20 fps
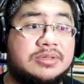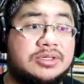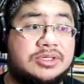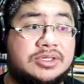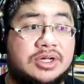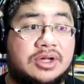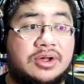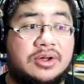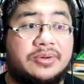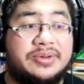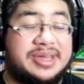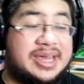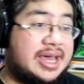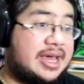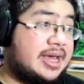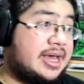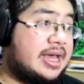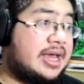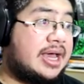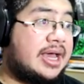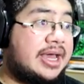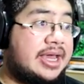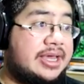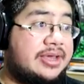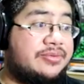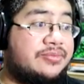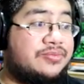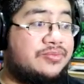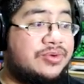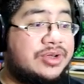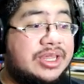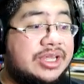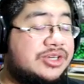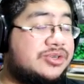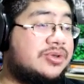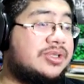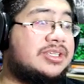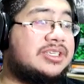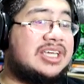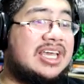So yeah, I really
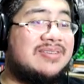enjoy this